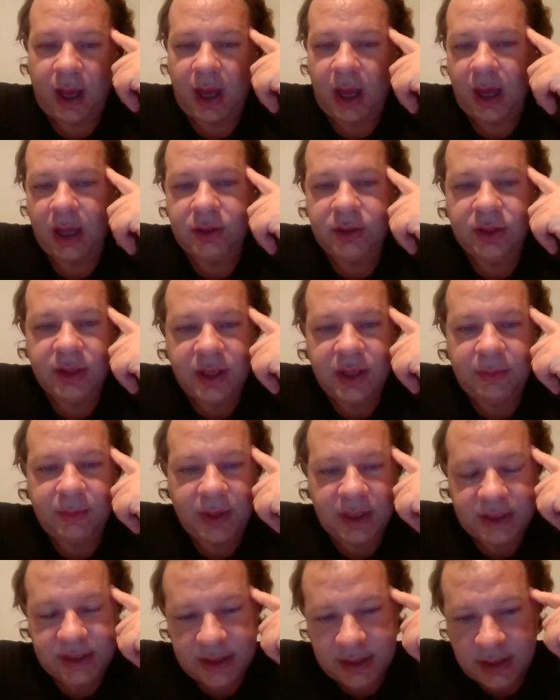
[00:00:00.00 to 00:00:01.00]
I look at it
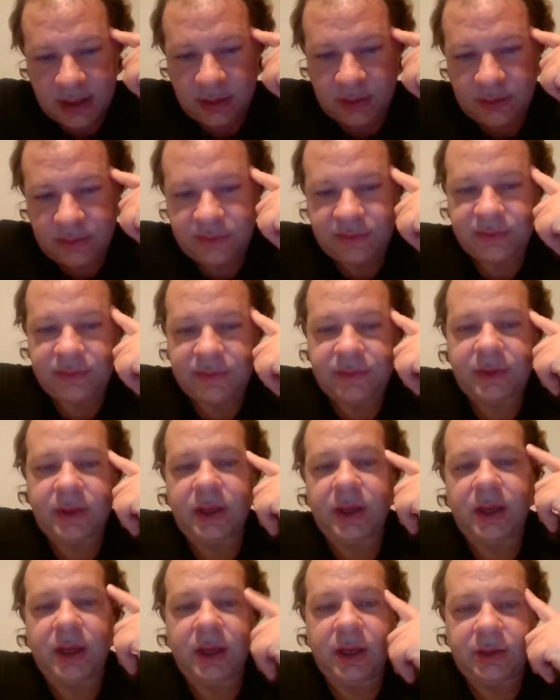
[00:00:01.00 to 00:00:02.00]
myself
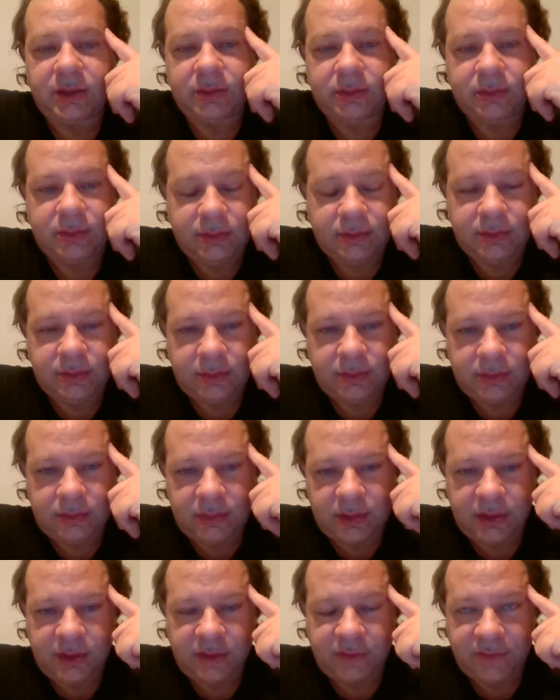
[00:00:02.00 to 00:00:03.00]
and I
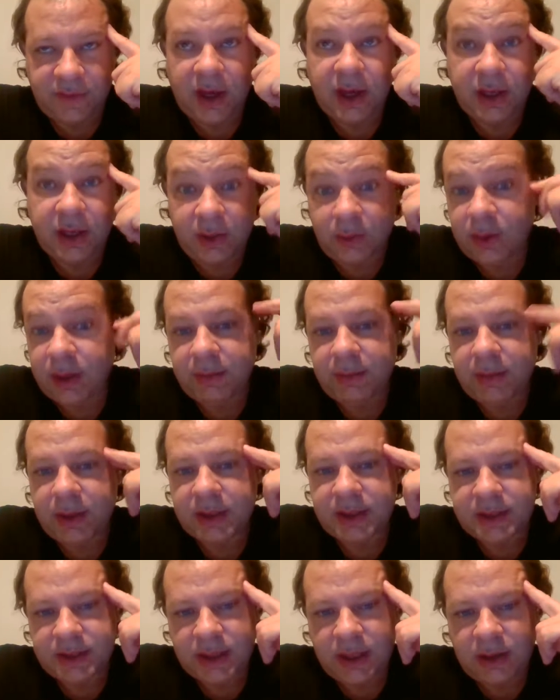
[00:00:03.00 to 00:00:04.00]
evaluate
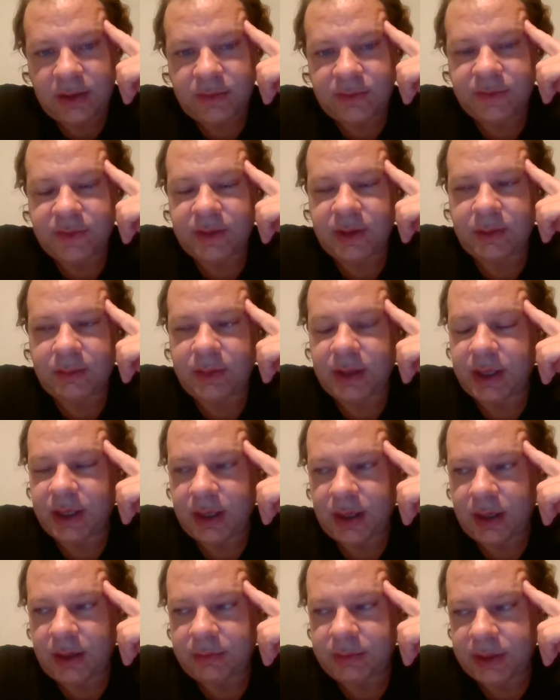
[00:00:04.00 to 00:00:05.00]
myself and I'm
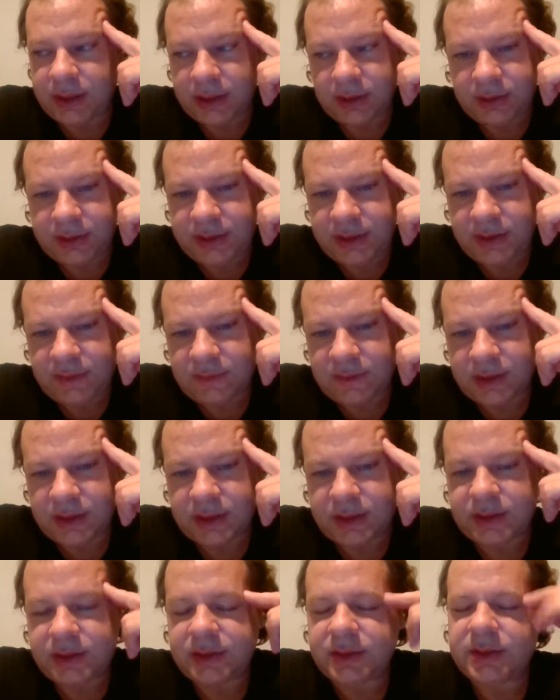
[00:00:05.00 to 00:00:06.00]
like, I'm guilty of
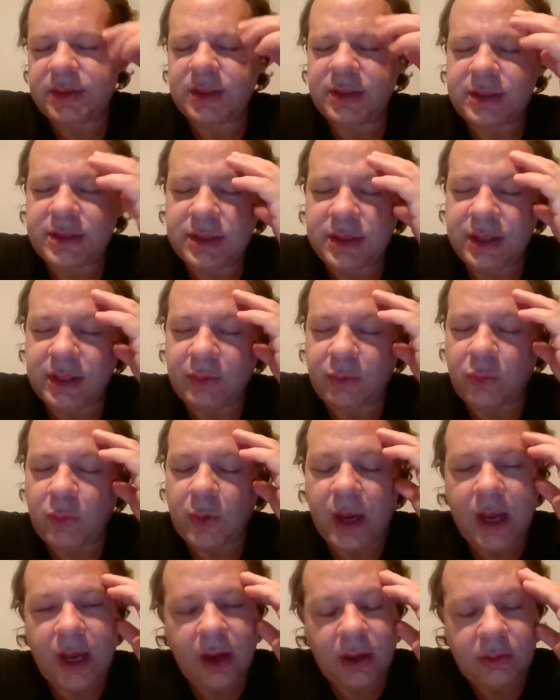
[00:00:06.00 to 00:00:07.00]
this. It's like,
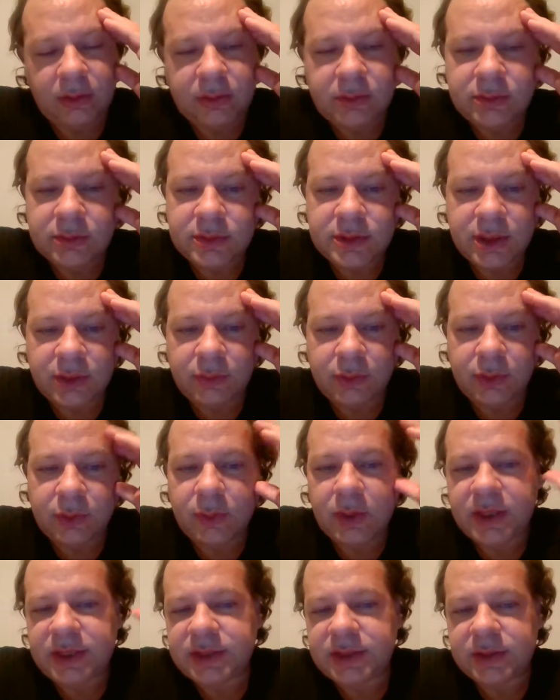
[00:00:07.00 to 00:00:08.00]
wow. It's like, what
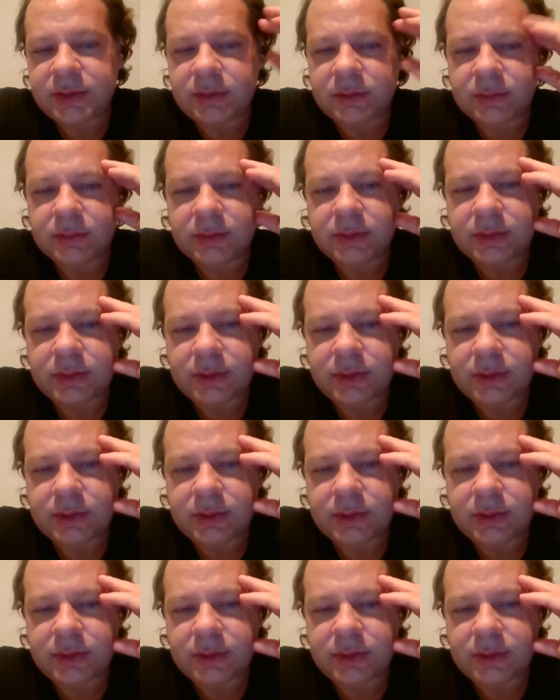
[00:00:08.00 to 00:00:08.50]
do I do?